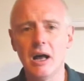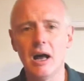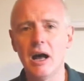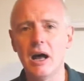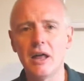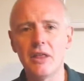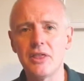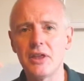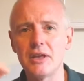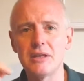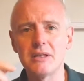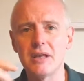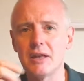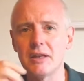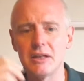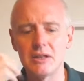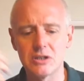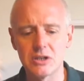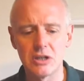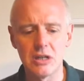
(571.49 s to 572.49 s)
uh, things like
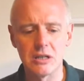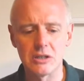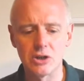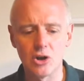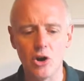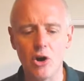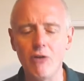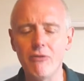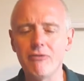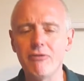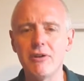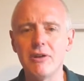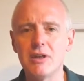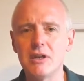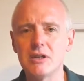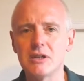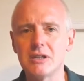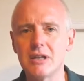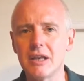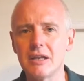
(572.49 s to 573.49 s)
this, this coffee,
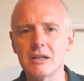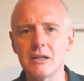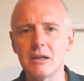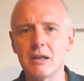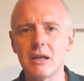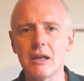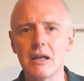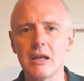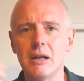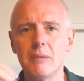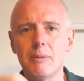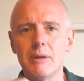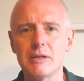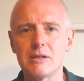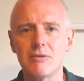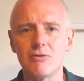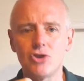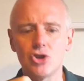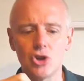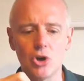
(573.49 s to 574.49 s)
this little little
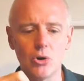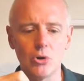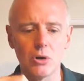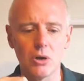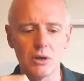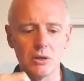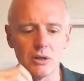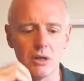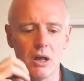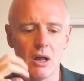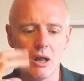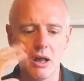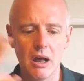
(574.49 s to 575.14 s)
bits of chocolate,